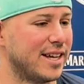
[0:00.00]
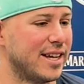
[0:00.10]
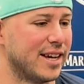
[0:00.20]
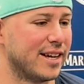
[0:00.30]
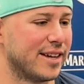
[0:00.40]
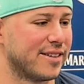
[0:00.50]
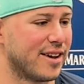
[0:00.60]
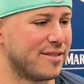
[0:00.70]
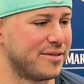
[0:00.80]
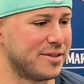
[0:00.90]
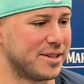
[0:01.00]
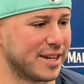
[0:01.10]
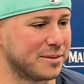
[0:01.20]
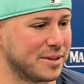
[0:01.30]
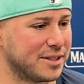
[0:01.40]
Yeah, I got a few
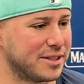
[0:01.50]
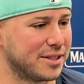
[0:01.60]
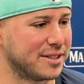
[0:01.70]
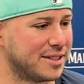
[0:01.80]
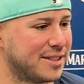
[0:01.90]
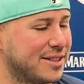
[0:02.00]
text messages.